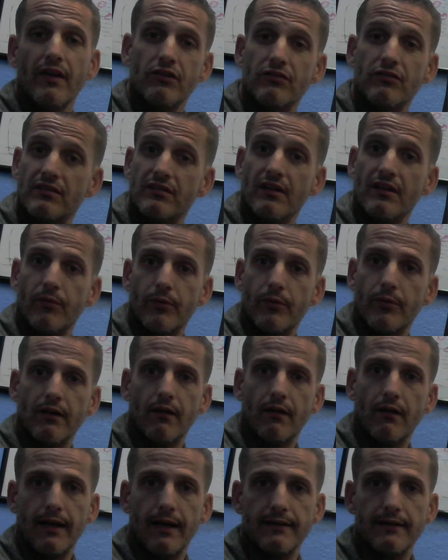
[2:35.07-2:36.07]
just didn't
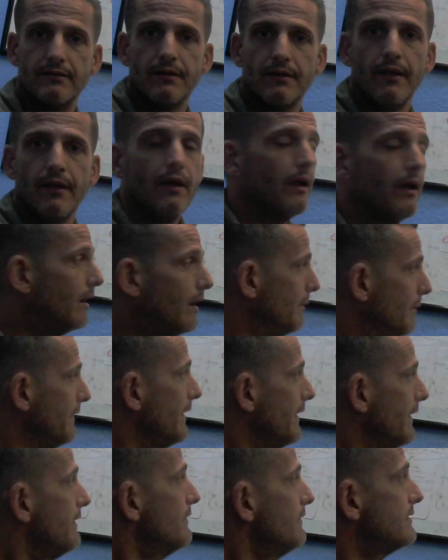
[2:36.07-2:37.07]
realize. And
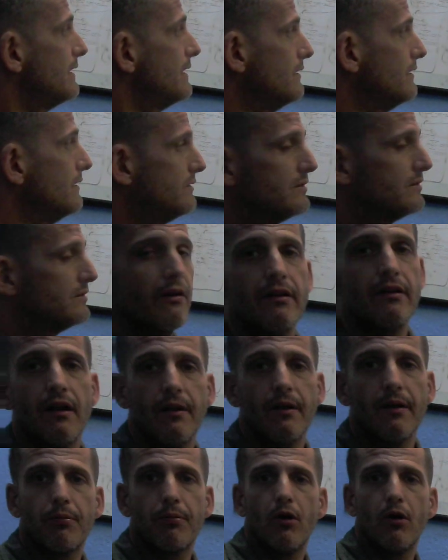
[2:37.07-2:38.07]
then you said you started
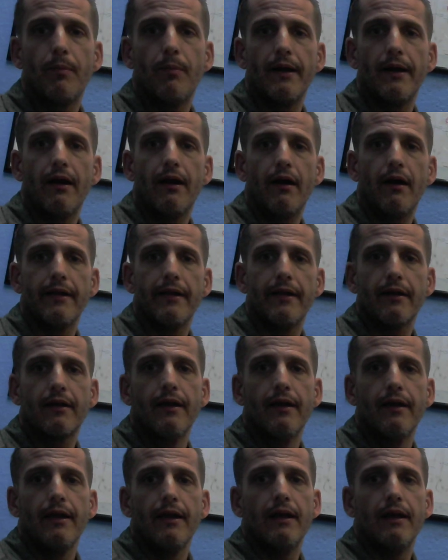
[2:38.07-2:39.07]
on a probiotic,
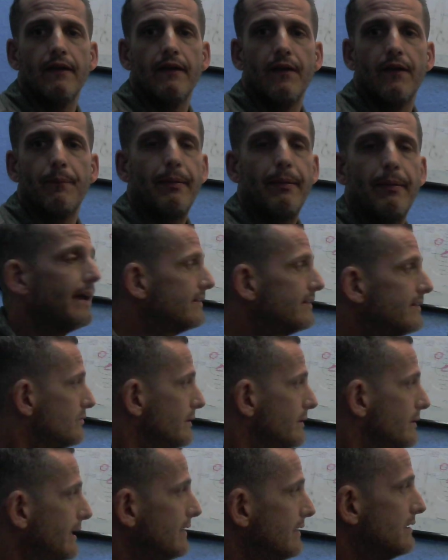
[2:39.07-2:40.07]
and then the past
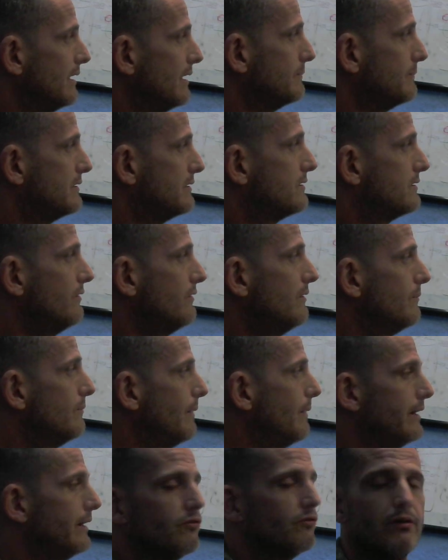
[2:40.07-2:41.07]
3 days, I'm certain
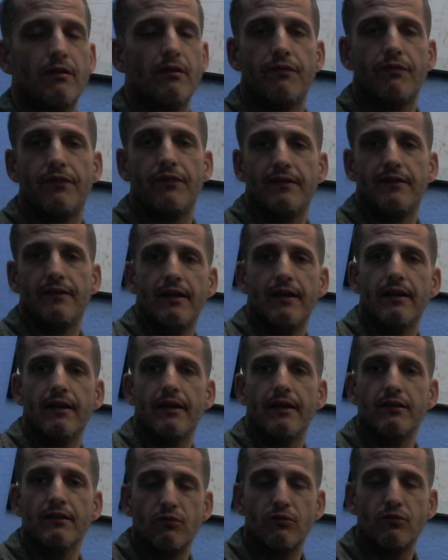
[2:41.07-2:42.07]
my adrenal fatigue
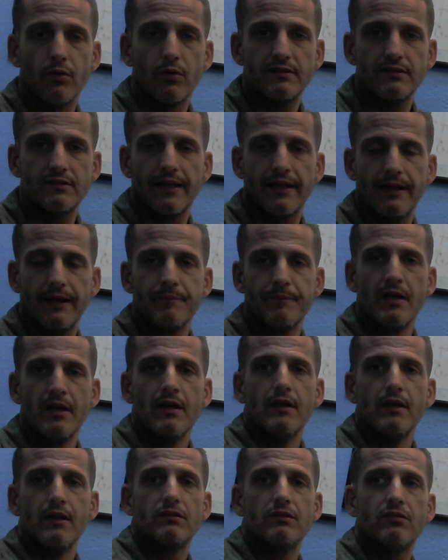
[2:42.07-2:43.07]
is worse again.
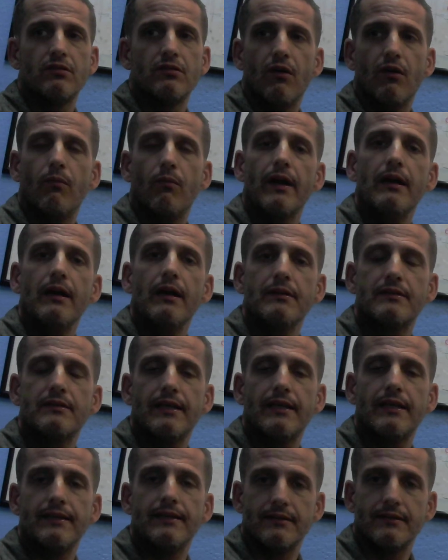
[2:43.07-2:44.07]
So what I would
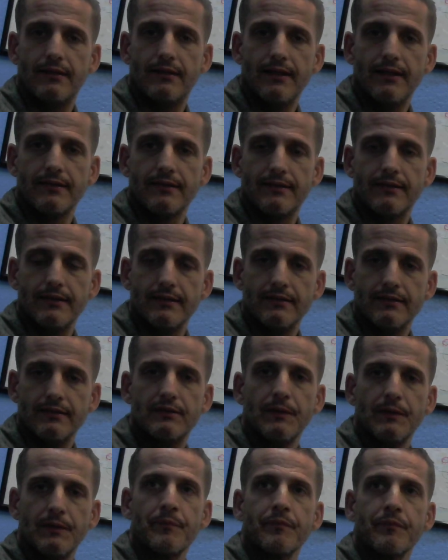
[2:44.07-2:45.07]
say is this,
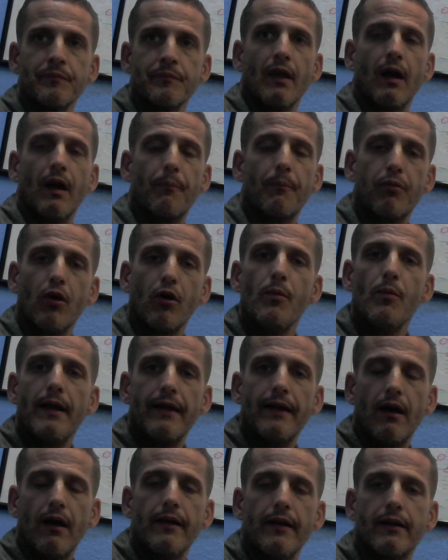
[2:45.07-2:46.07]
is a
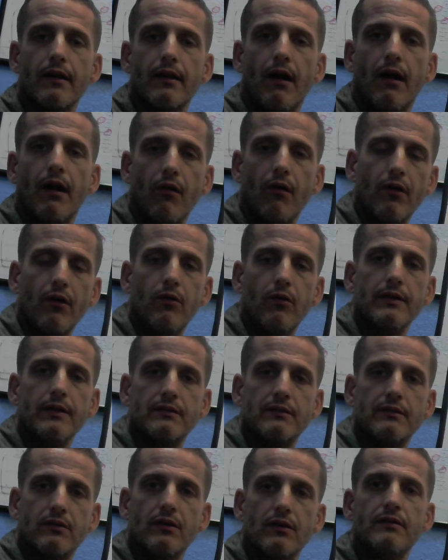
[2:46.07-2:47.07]
probiotic, although
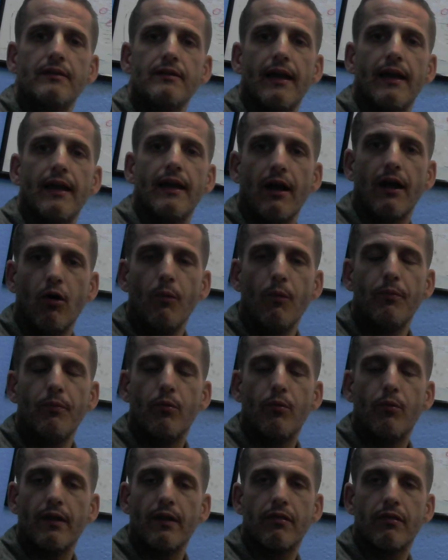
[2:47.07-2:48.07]
it's good to help
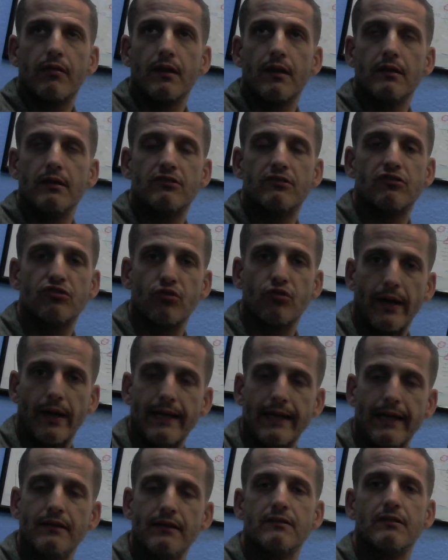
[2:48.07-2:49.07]
with the
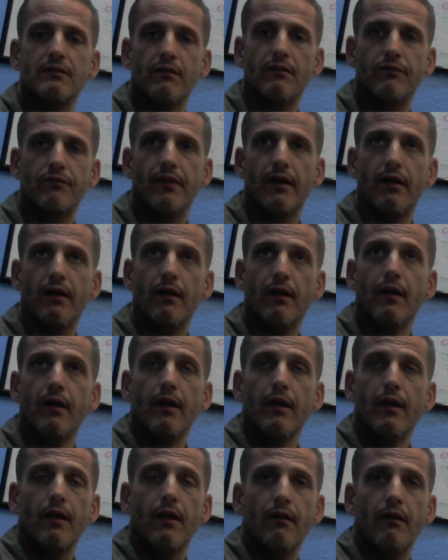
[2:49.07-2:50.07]
strains of the
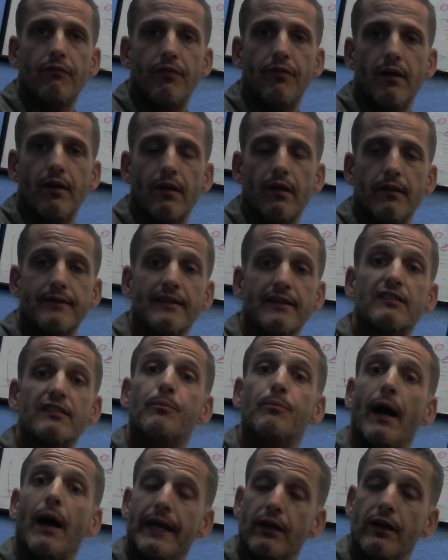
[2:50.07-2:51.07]

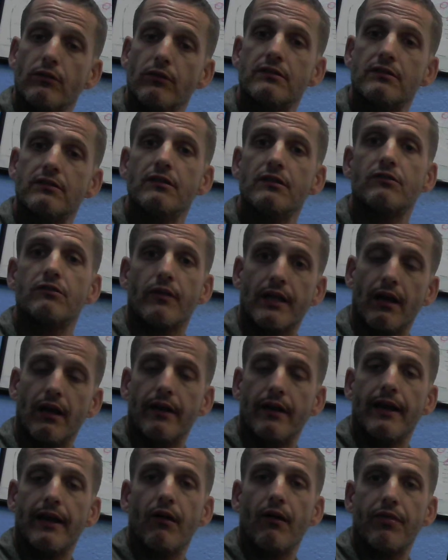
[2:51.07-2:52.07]
dysbiosis or the
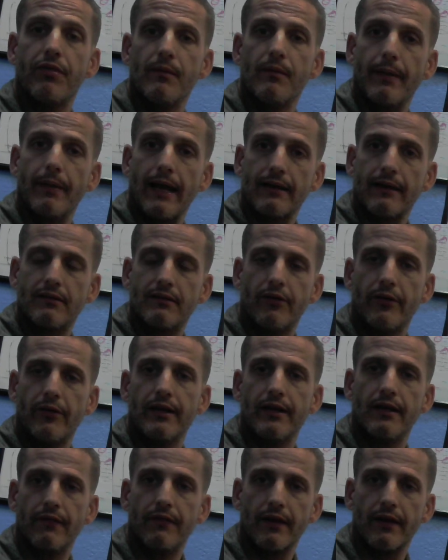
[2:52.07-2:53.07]
unhealthy
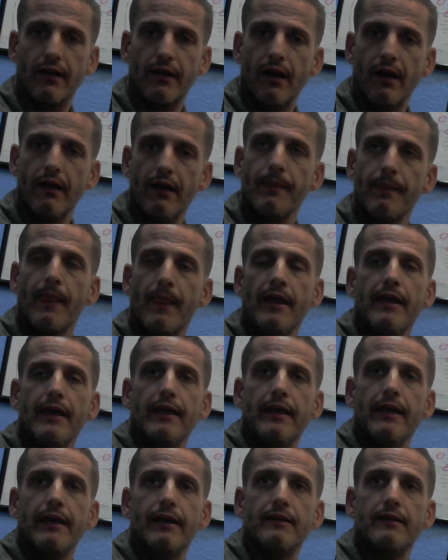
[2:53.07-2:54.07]
bacteria in the gut,
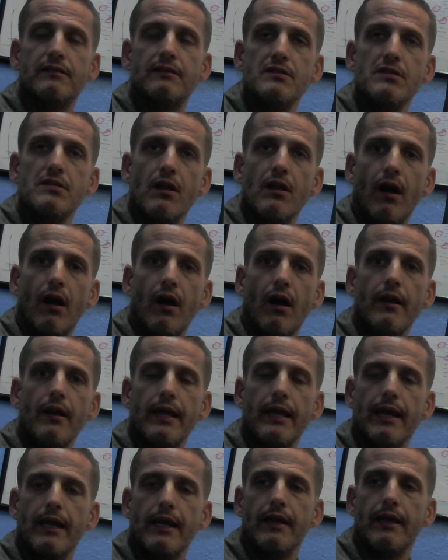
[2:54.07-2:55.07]
it is not
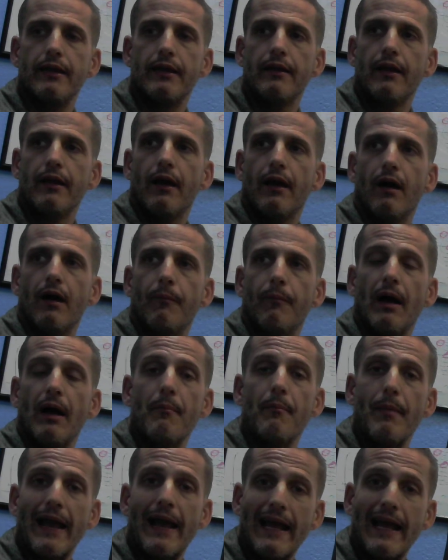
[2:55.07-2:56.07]
an
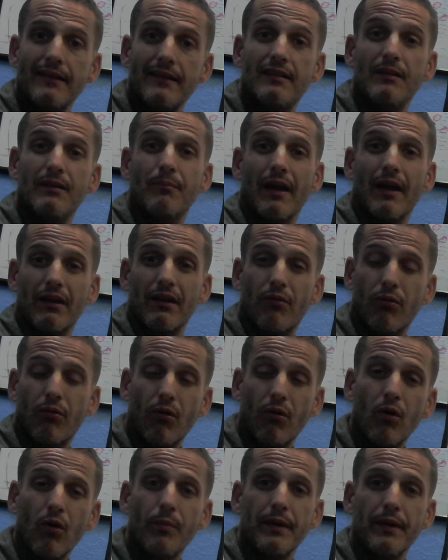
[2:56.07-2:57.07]

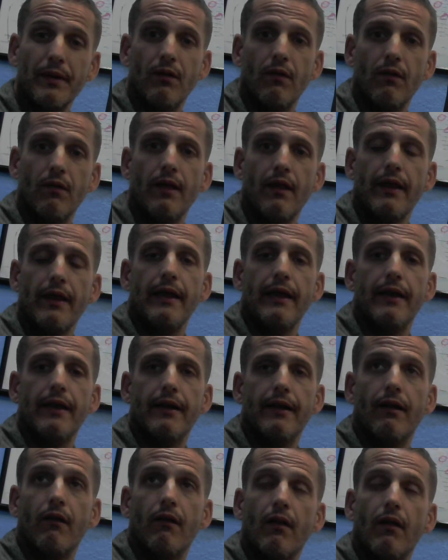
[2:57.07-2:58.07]
antimicrobial.
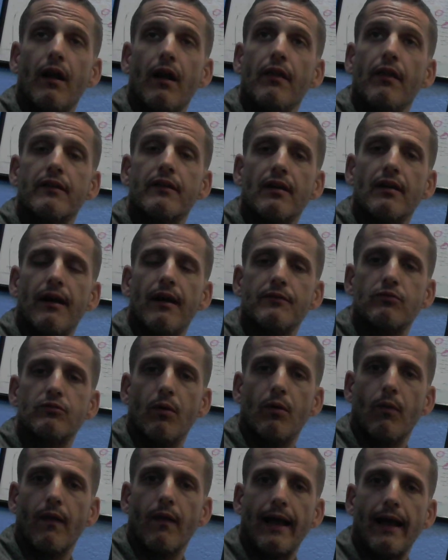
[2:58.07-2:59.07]
And a lot of the times
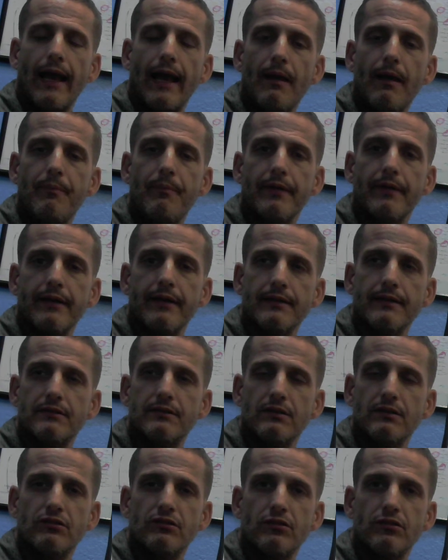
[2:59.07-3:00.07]
what will happen is
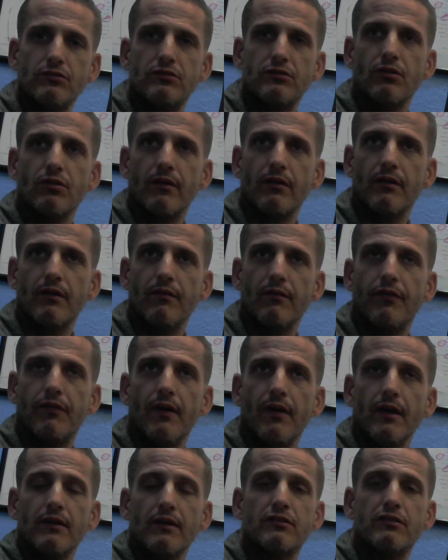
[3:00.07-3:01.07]
you sort of
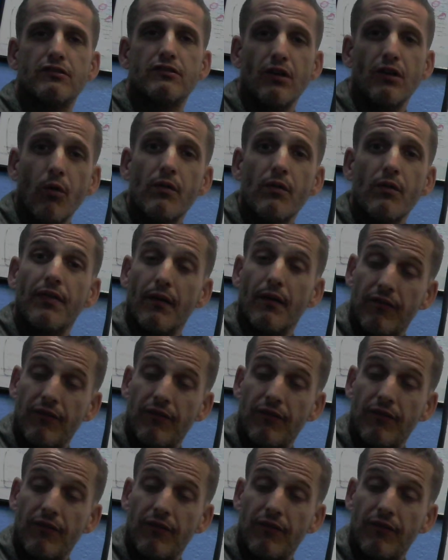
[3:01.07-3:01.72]
stoke the